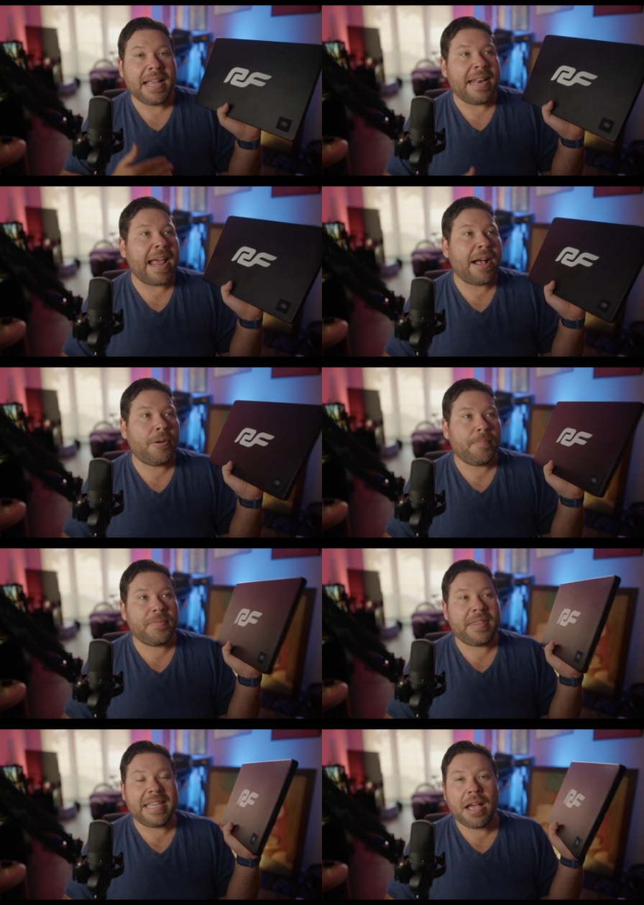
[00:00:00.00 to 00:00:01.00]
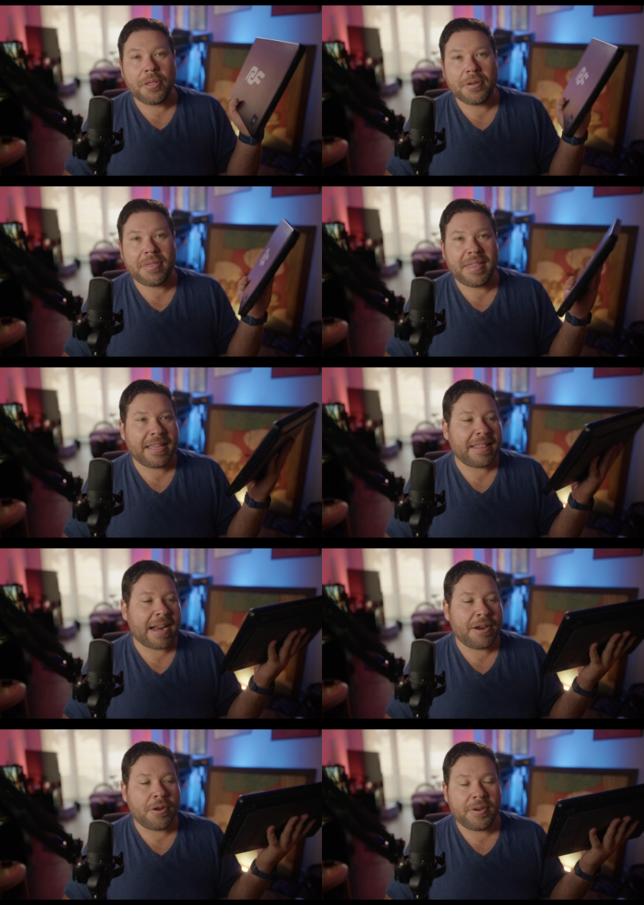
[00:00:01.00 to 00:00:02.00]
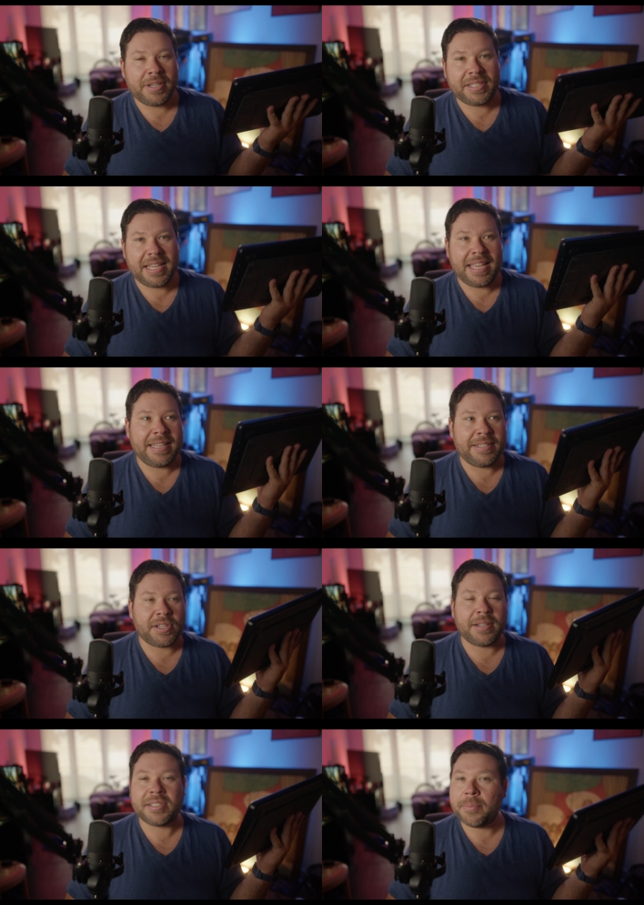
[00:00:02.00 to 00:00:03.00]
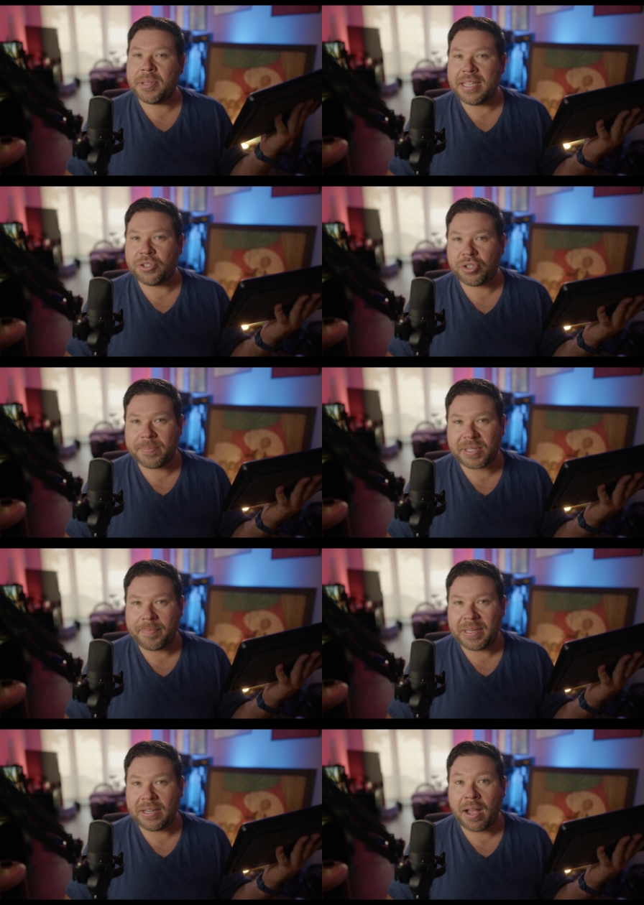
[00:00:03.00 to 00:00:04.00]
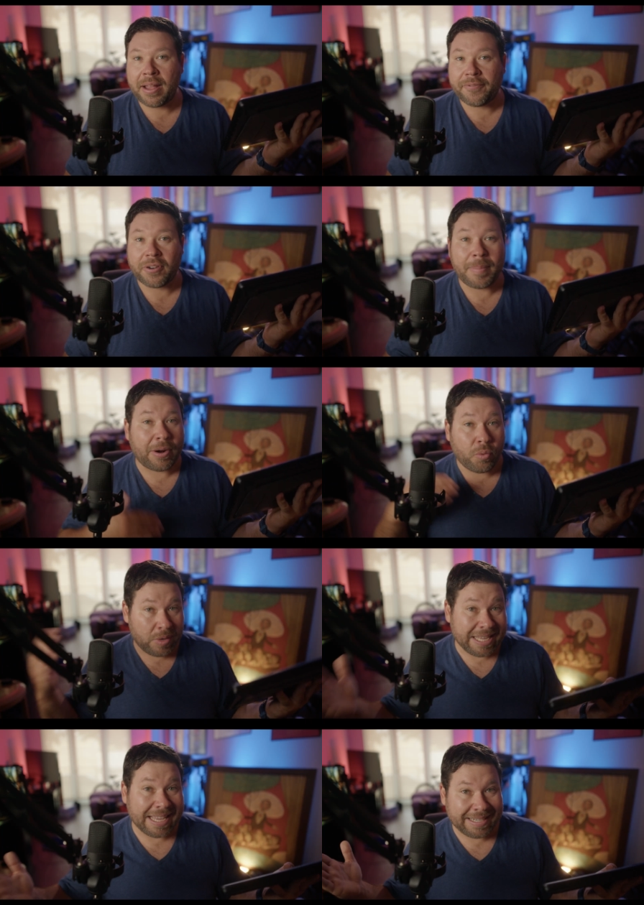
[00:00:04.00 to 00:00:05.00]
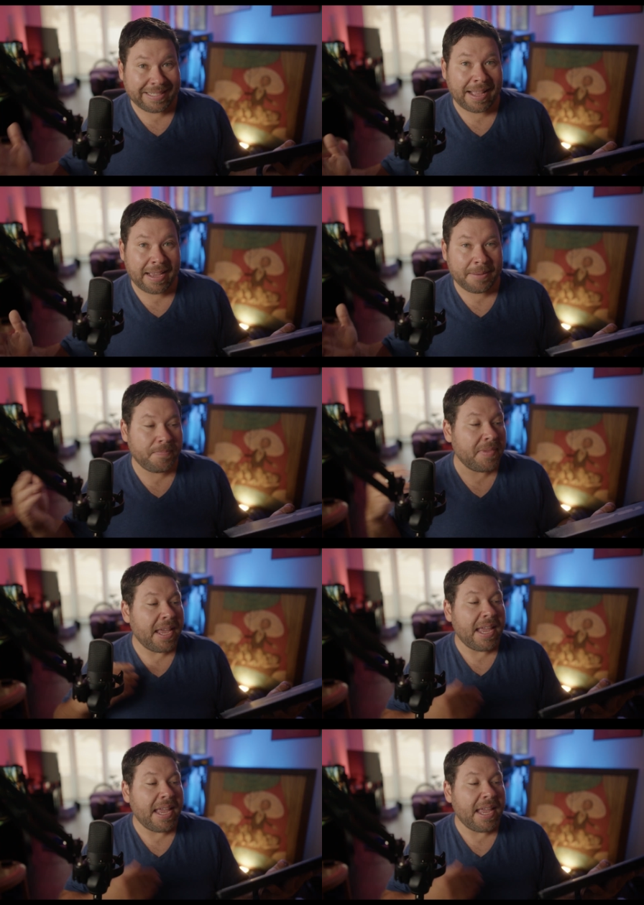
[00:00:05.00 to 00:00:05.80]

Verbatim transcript: Now, the other thing that I noticed is on some of these trips, I've been gone for about a week at a time,